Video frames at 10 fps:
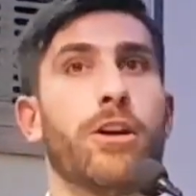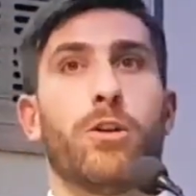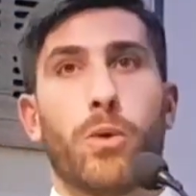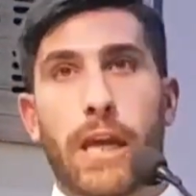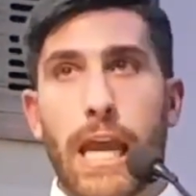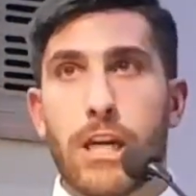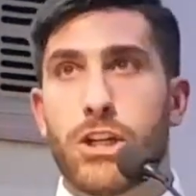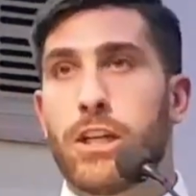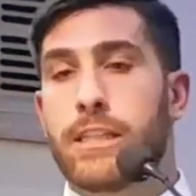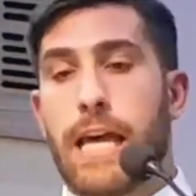their
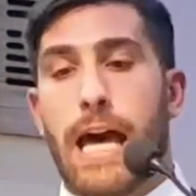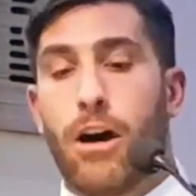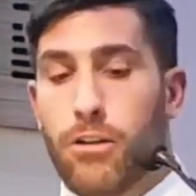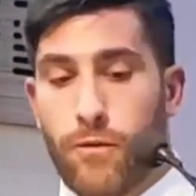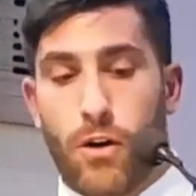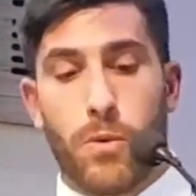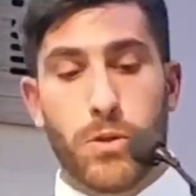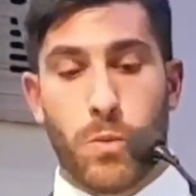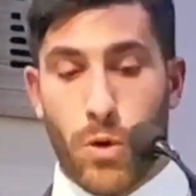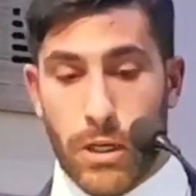locations, how the
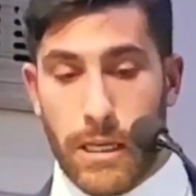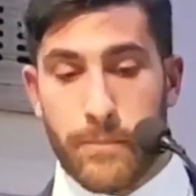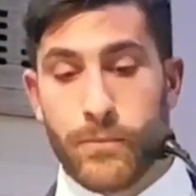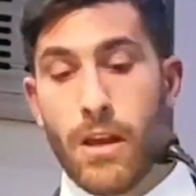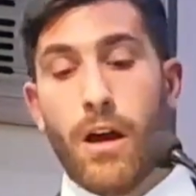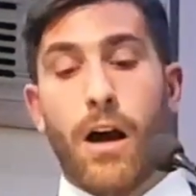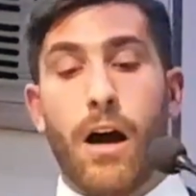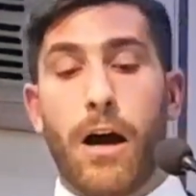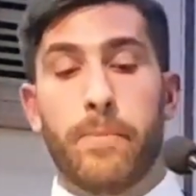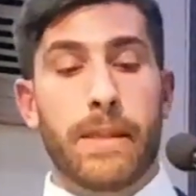fraud was
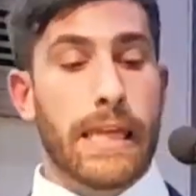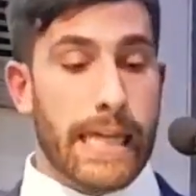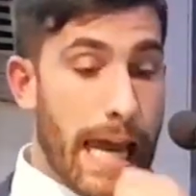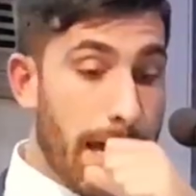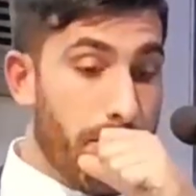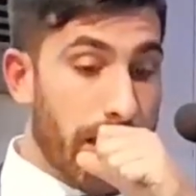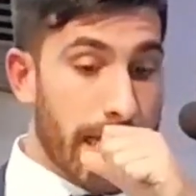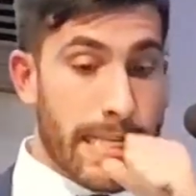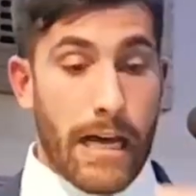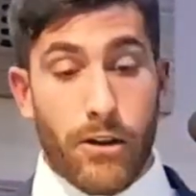working, um,
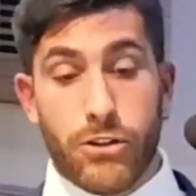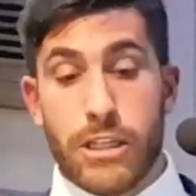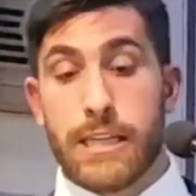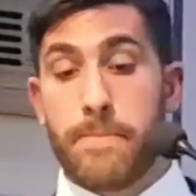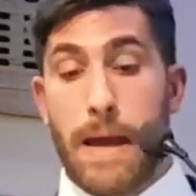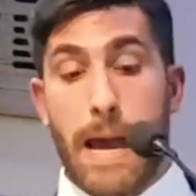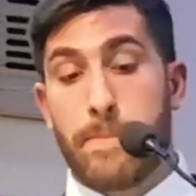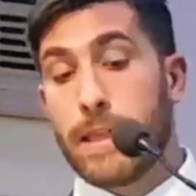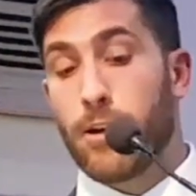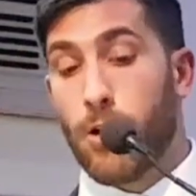gathering intelligence and
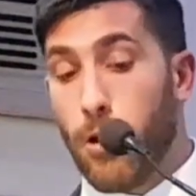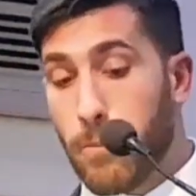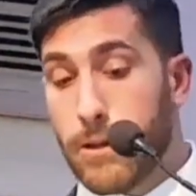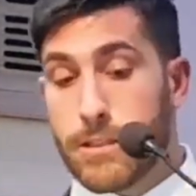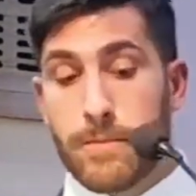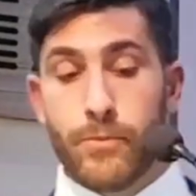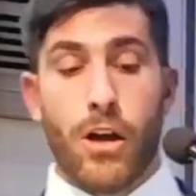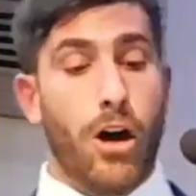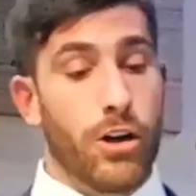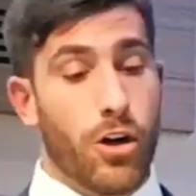mapping the culprits
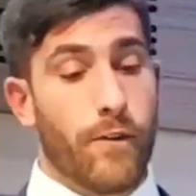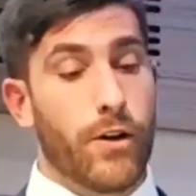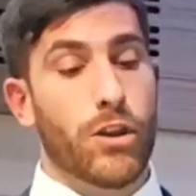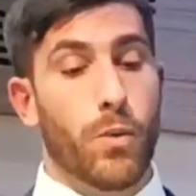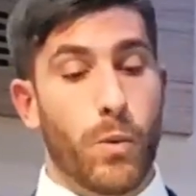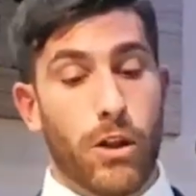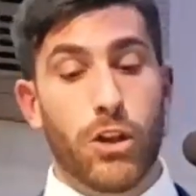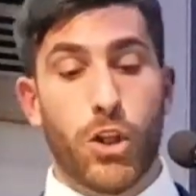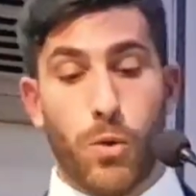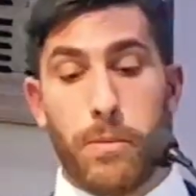uncovering the
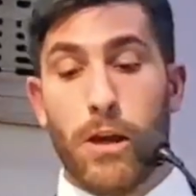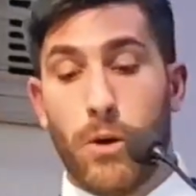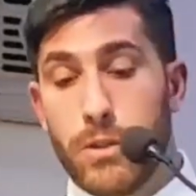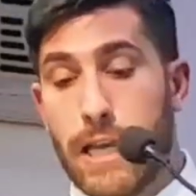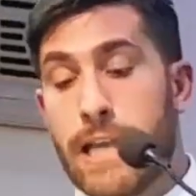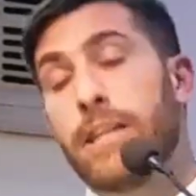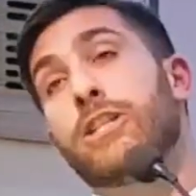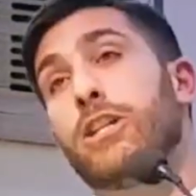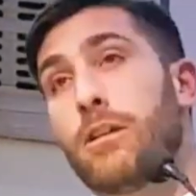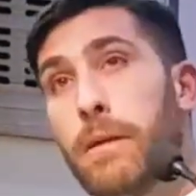real UBOs and
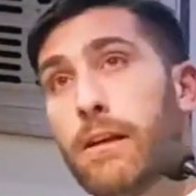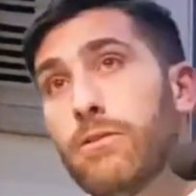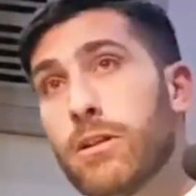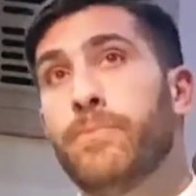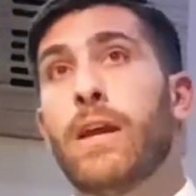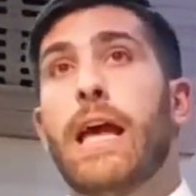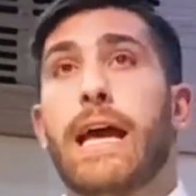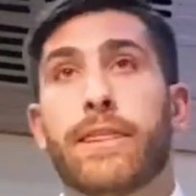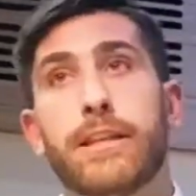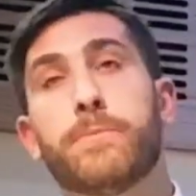decision makers.
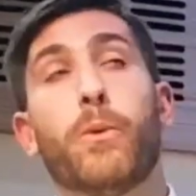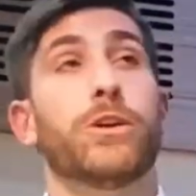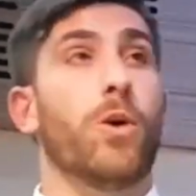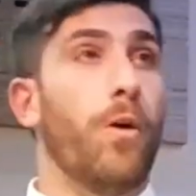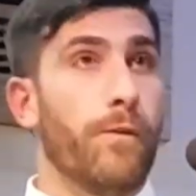At this point,